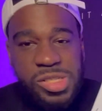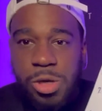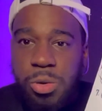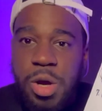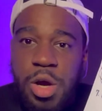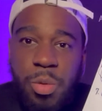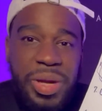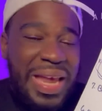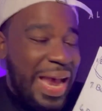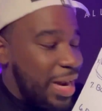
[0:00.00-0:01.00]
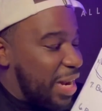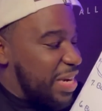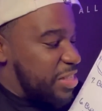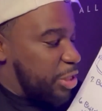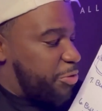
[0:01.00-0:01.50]
So we
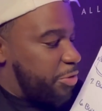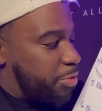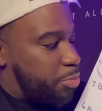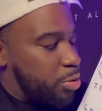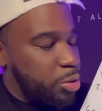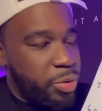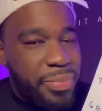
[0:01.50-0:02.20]
analyze our credit report.